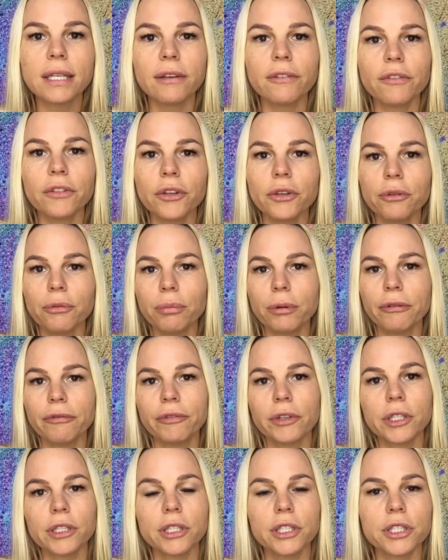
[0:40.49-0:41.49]
If you
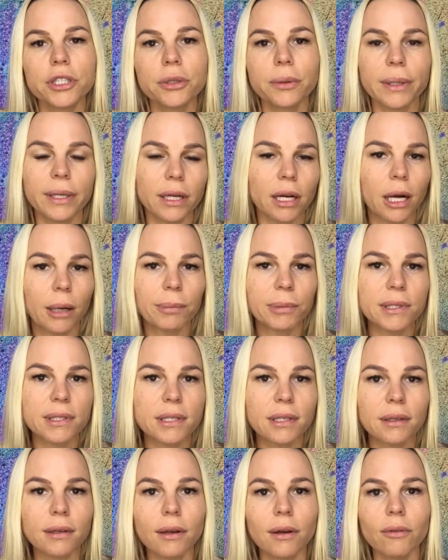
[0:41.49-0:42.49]
prefer to do it
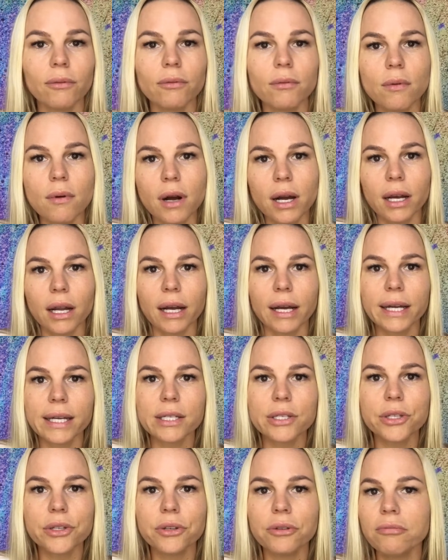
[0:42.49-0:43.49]
opposite of what
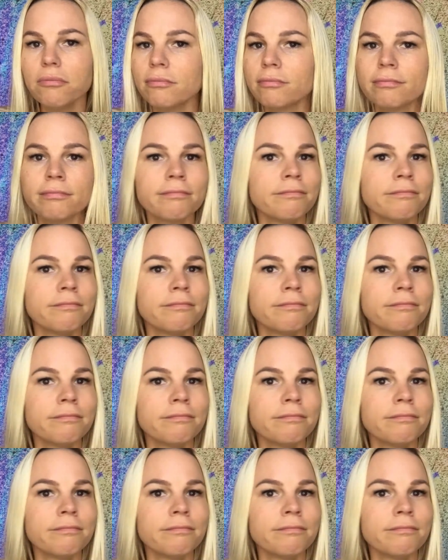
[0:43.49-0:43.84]
I do,